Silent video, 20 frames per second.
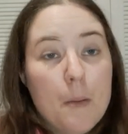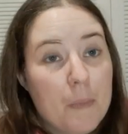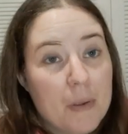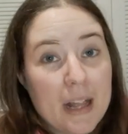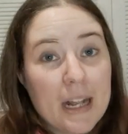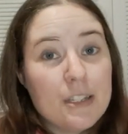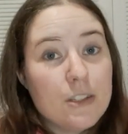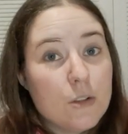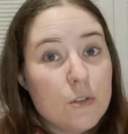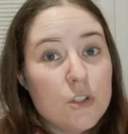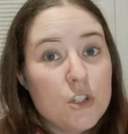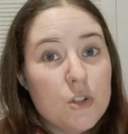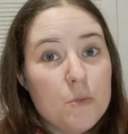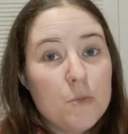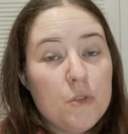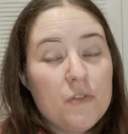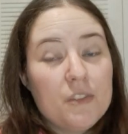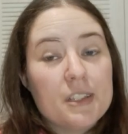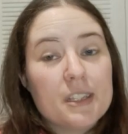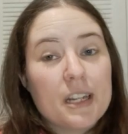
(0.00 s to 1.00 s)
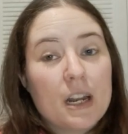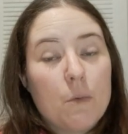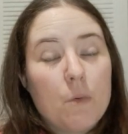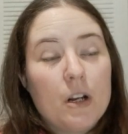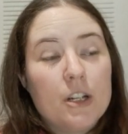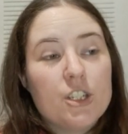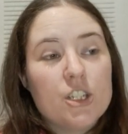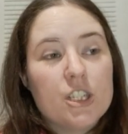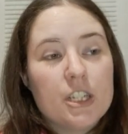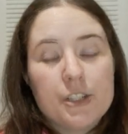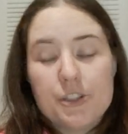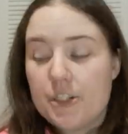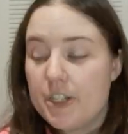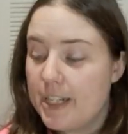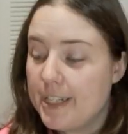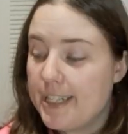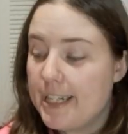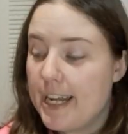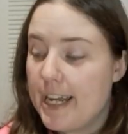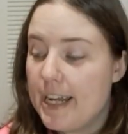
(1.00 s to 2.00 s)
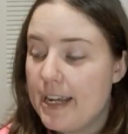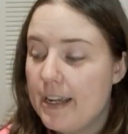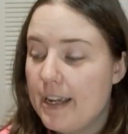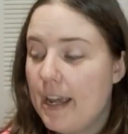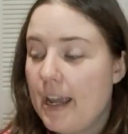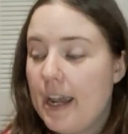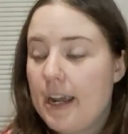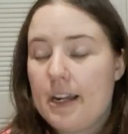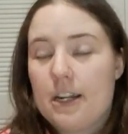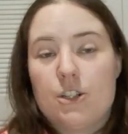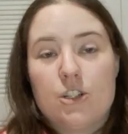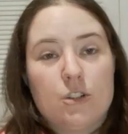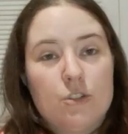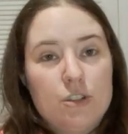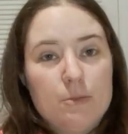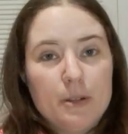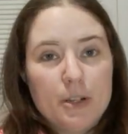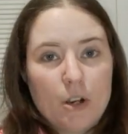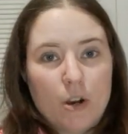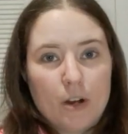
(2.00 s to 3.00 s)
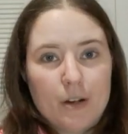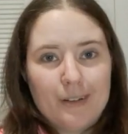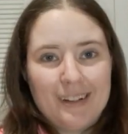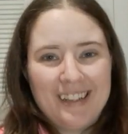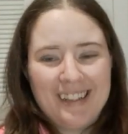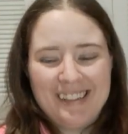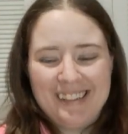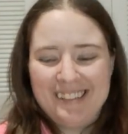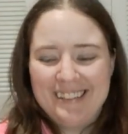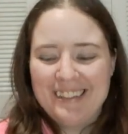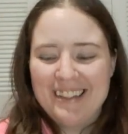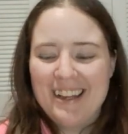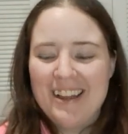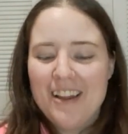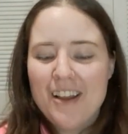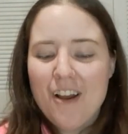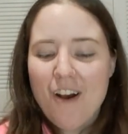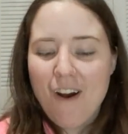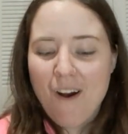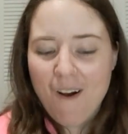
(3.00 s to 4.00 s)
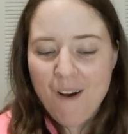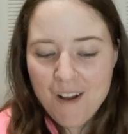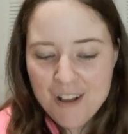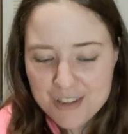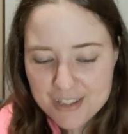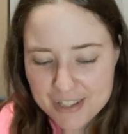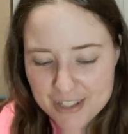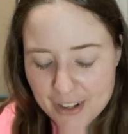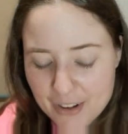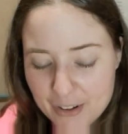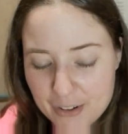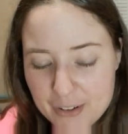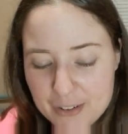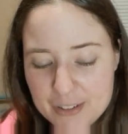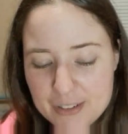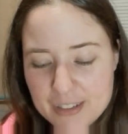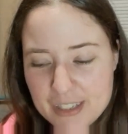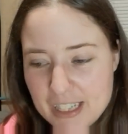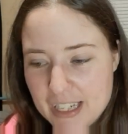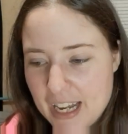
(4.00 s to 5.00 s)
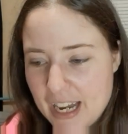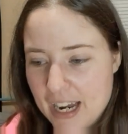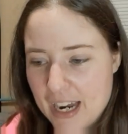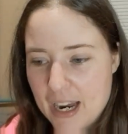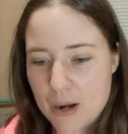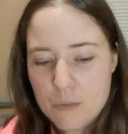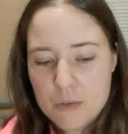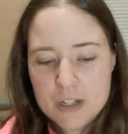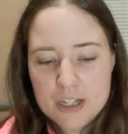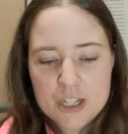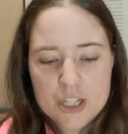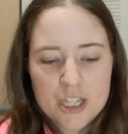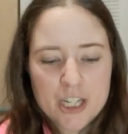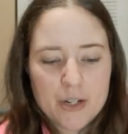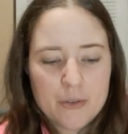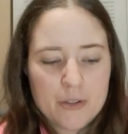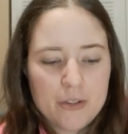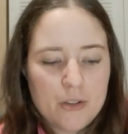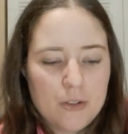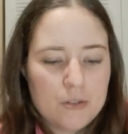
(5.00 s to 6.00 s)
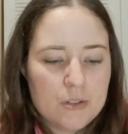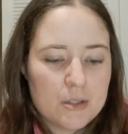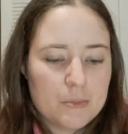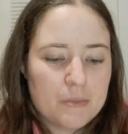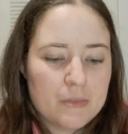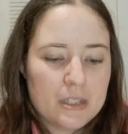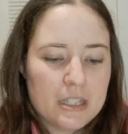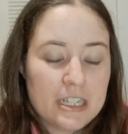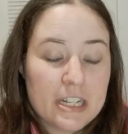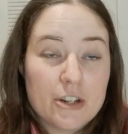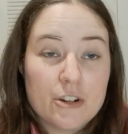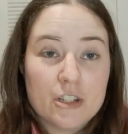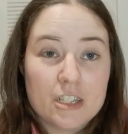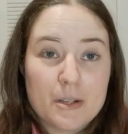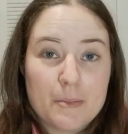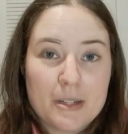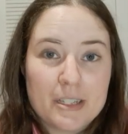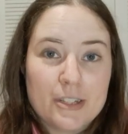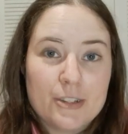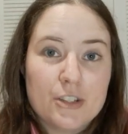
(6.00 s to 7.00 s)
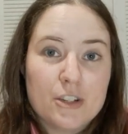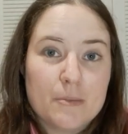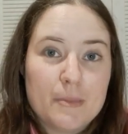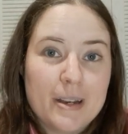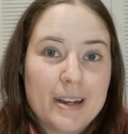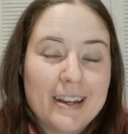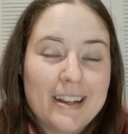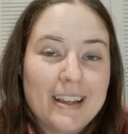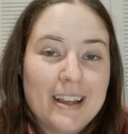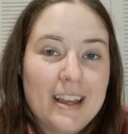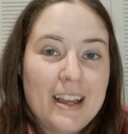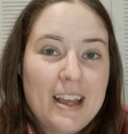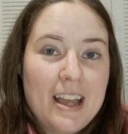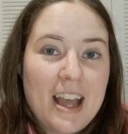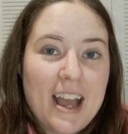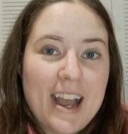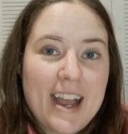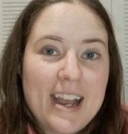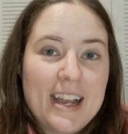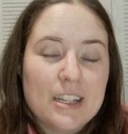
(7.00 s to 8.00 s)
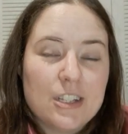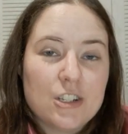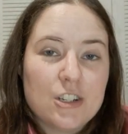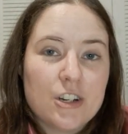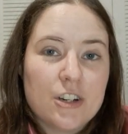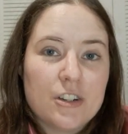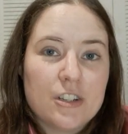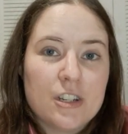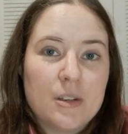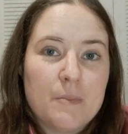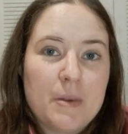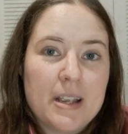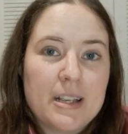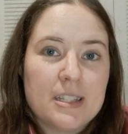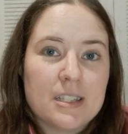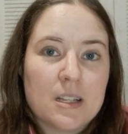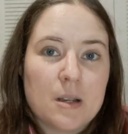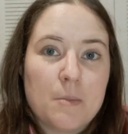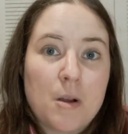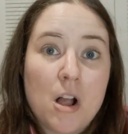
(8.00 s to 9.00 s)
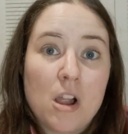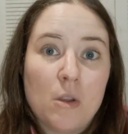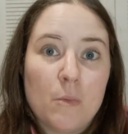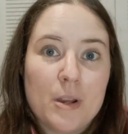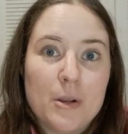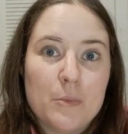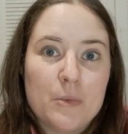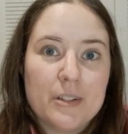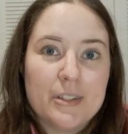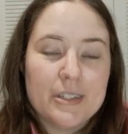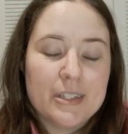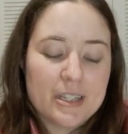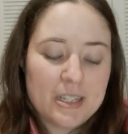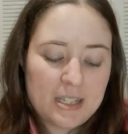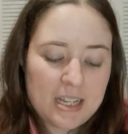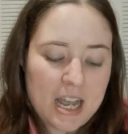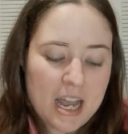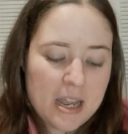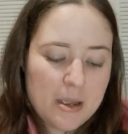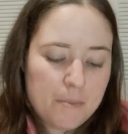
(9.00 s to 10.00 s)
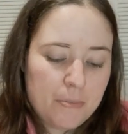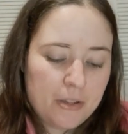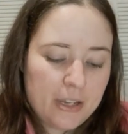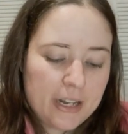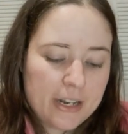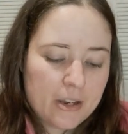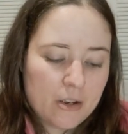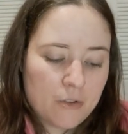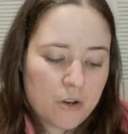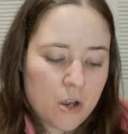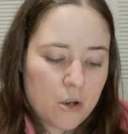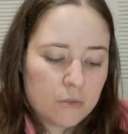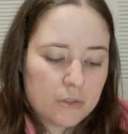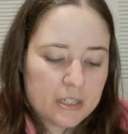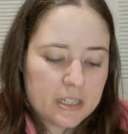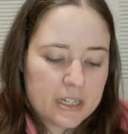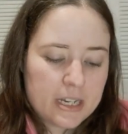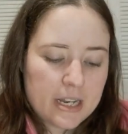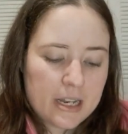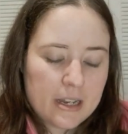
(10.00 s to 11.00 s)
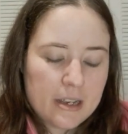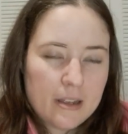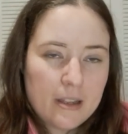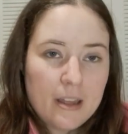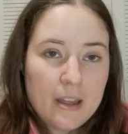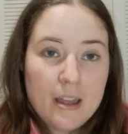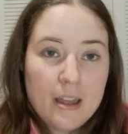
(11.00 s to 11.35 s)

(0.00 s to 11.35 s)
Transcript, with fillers: But that's those 2 movies that I watched yesterday and today, and I showed you my yarn. Also, today I wanted to share with you some stickers that my sister made. I asked her to make some Halloween ones because I am planning on hosting